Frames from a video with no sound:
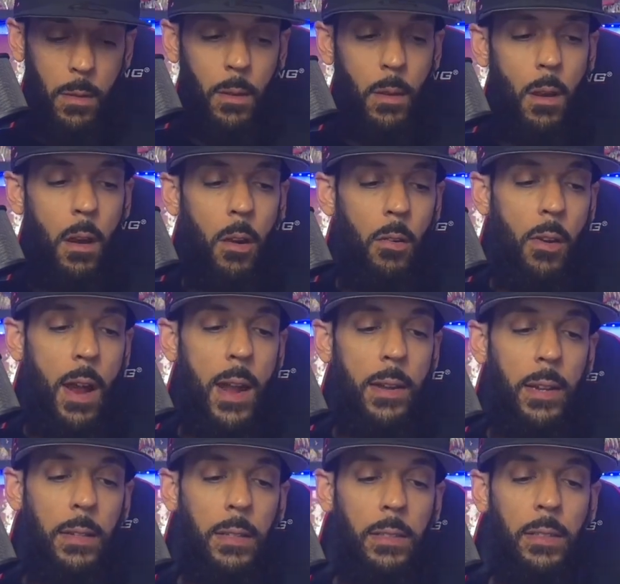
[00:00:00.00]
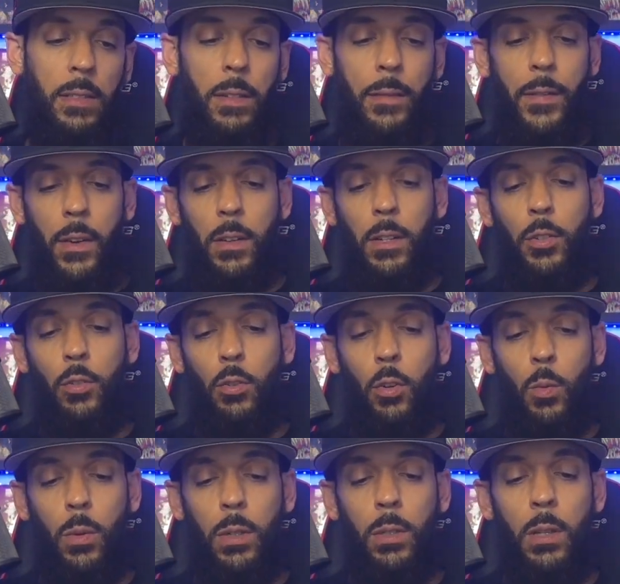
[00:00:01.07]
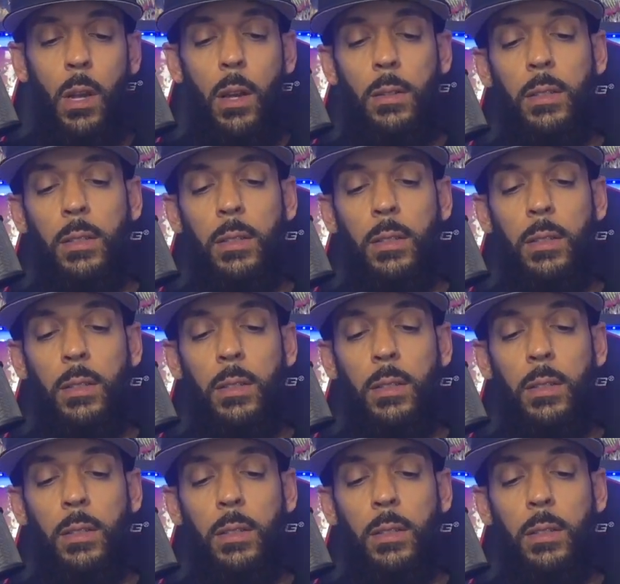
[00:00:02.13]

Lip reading: All right, and then this is a fairly newer one.